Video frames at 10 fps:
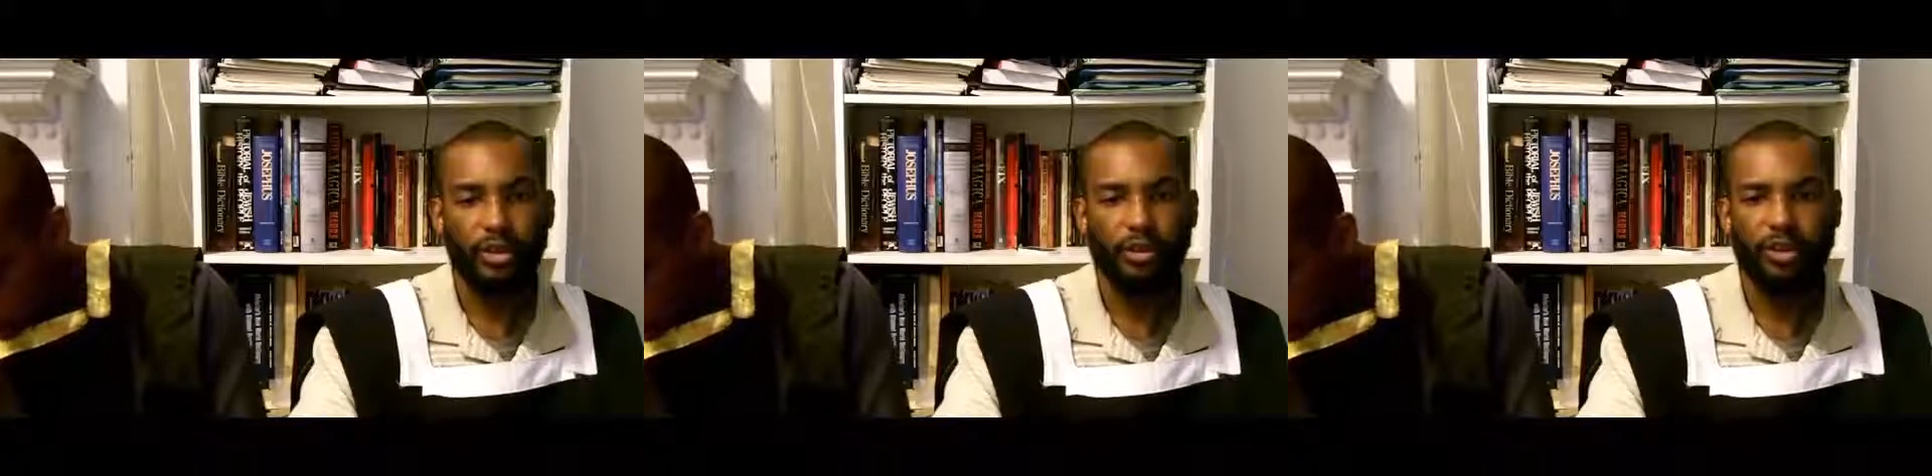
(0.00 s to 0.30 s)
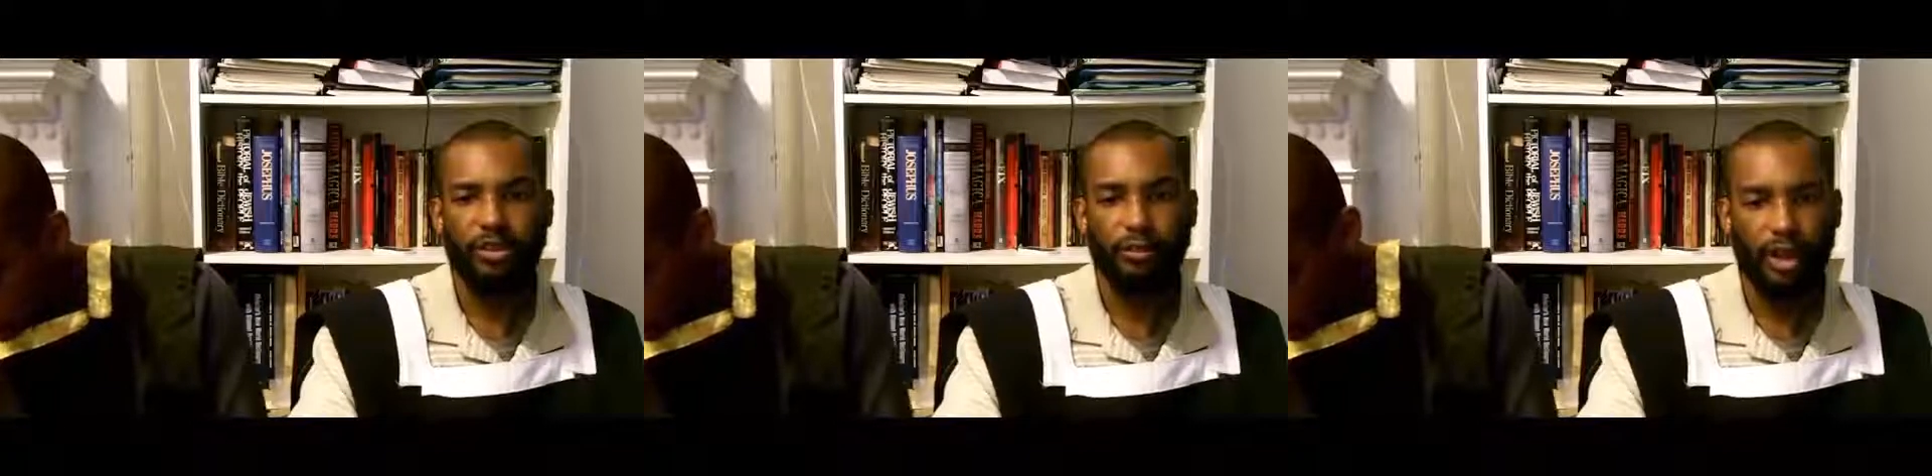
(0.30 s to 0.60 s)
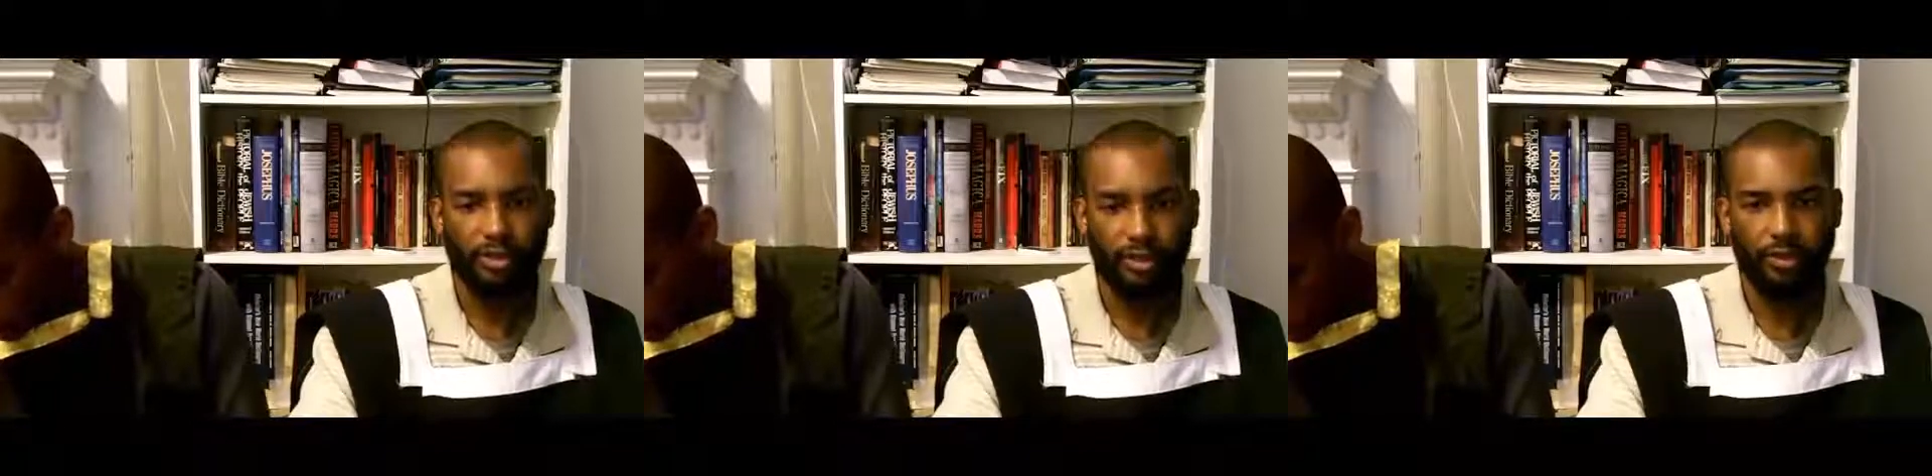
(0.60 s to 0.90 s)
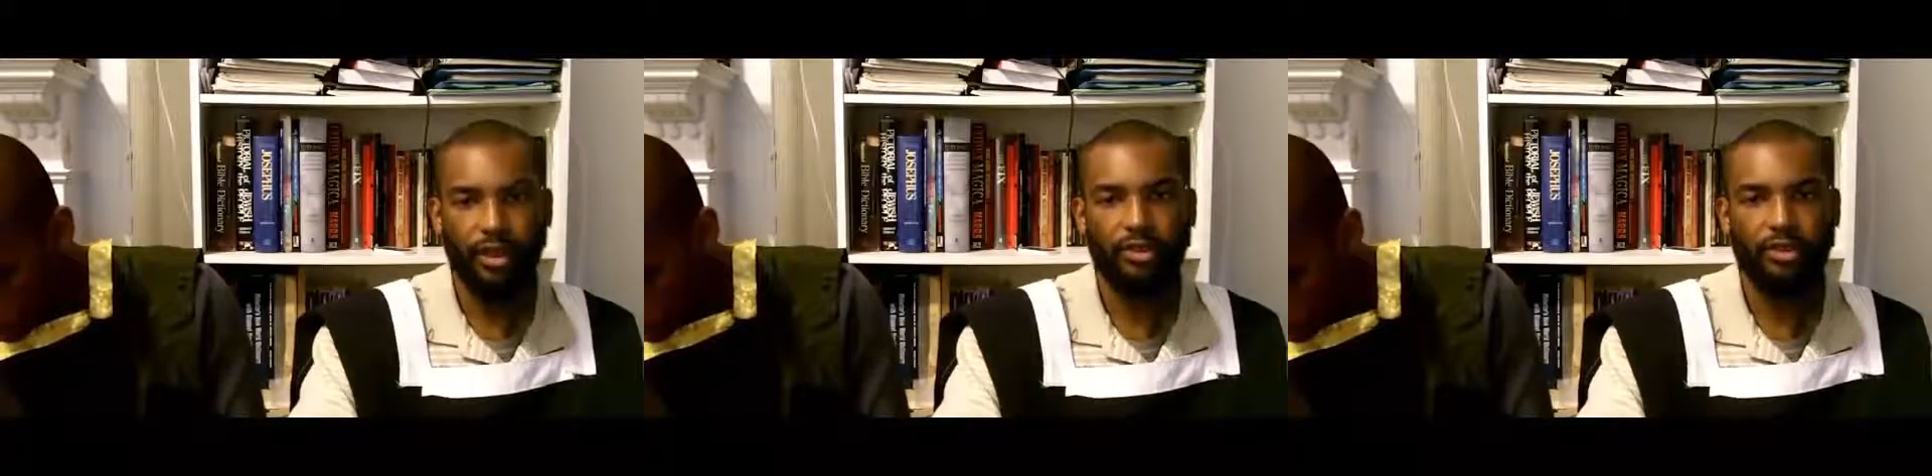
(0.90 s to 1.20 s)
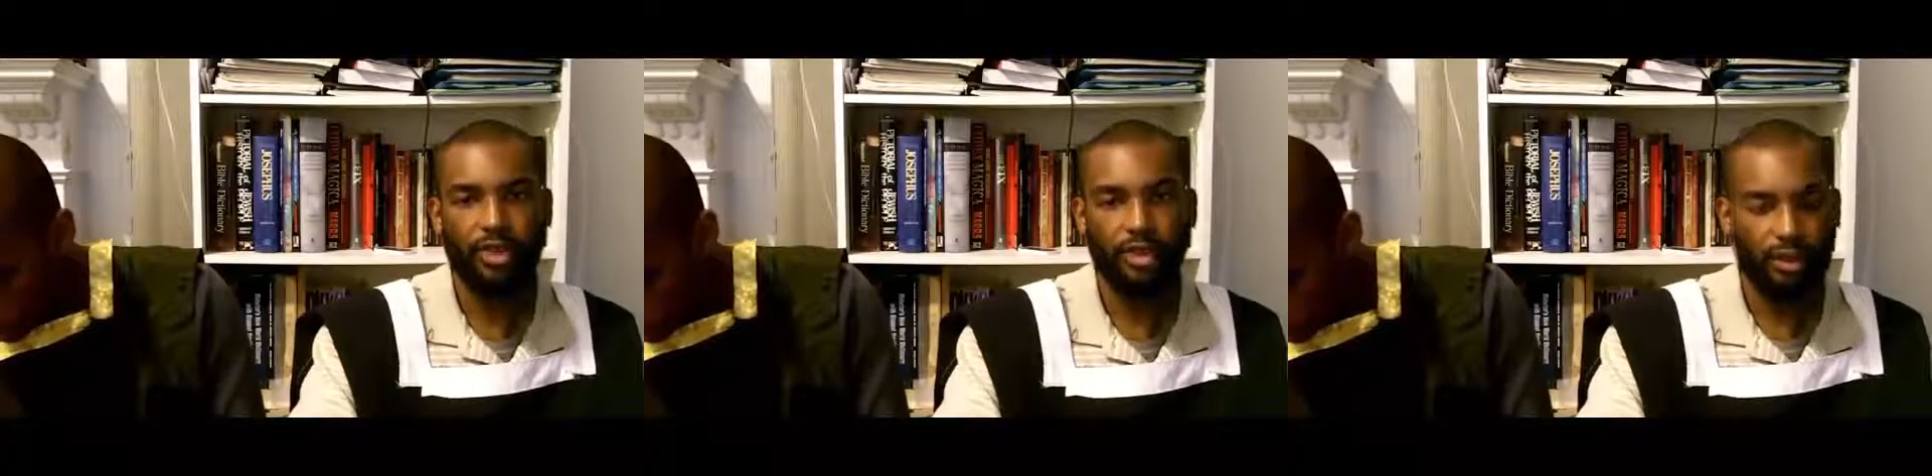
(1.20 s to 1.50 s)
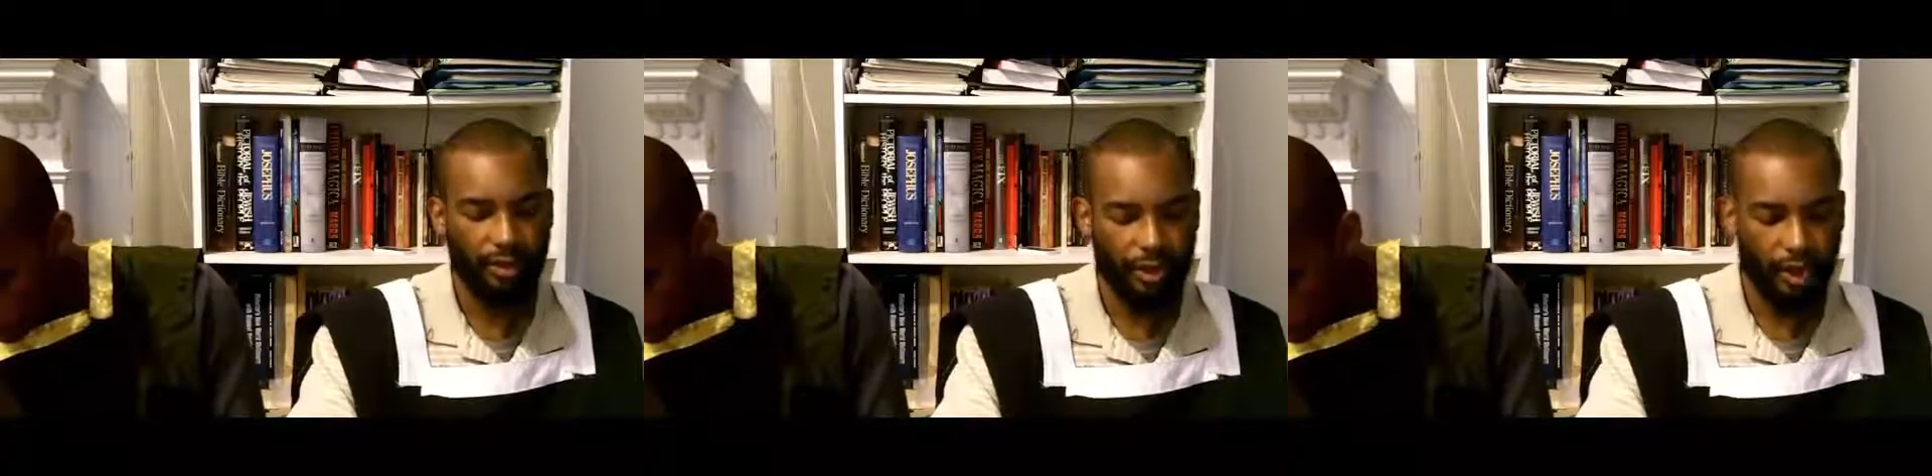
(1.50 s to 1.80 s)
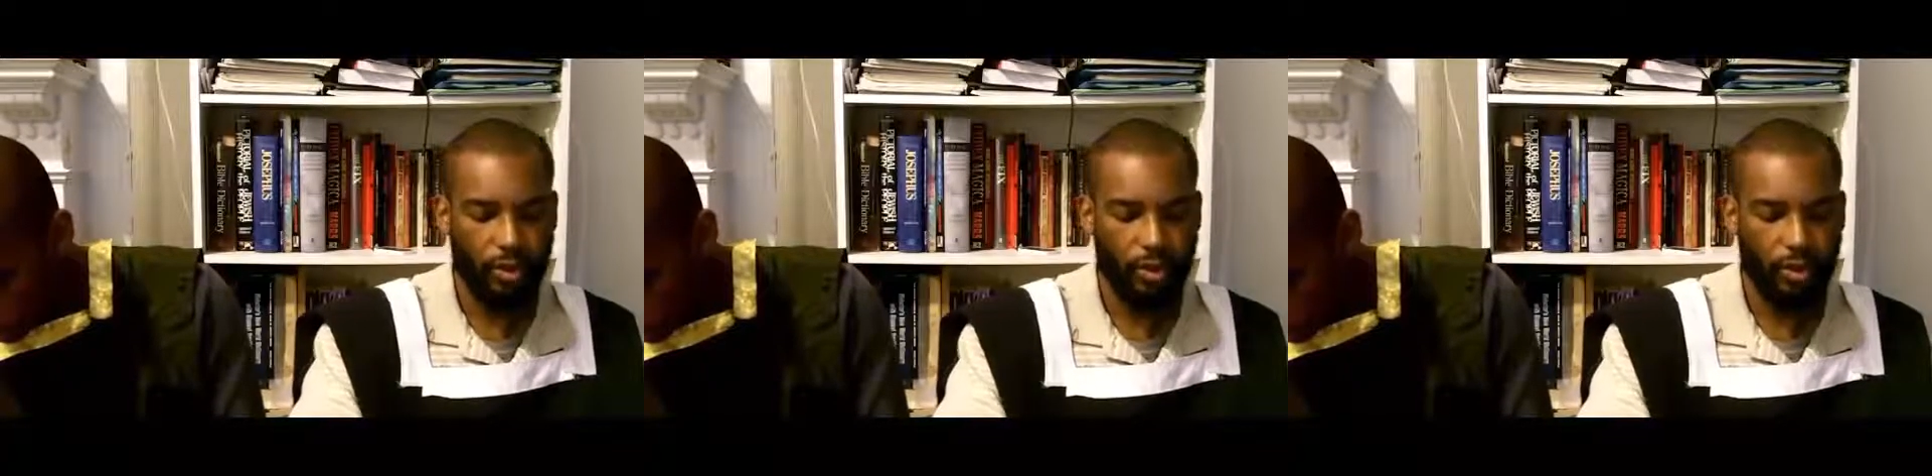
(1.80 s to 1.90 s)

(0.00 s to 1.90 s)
throughout the months, and throughout these years, are they